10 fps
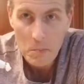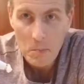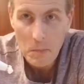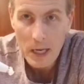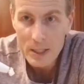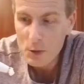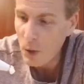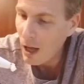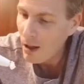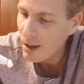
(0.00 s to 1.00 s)
might as
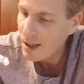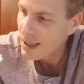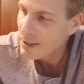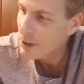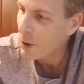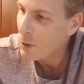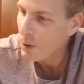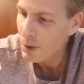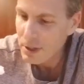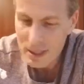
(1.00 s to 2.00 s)
well. So
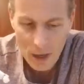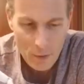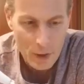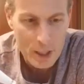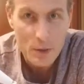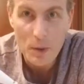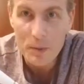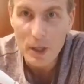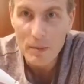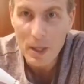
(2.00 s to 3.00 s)
we'll see how far this whipped
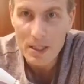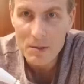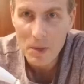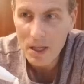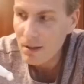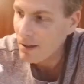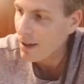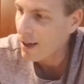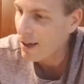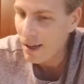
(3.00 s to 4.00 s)
cream gets me,
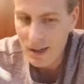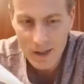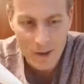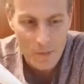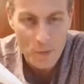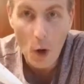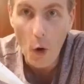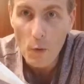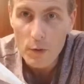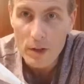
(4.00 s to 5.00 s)
and
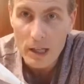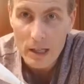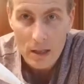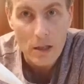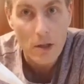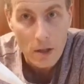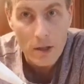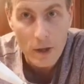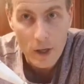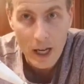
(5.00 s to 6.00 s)
hopefully it'll look
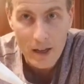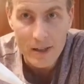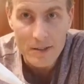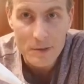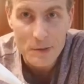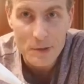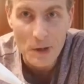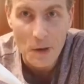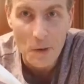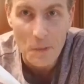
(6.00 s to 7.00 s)
okay.
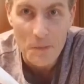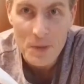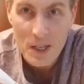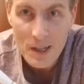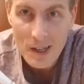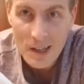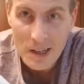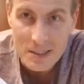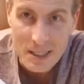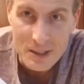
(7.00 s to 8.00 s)
So
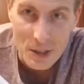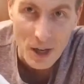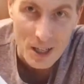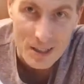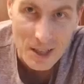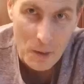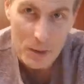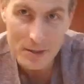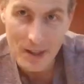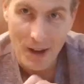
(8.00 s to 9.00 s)
let's get started. Let's top
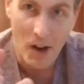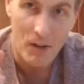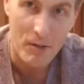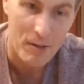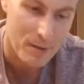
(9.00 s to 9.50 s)
this thing off.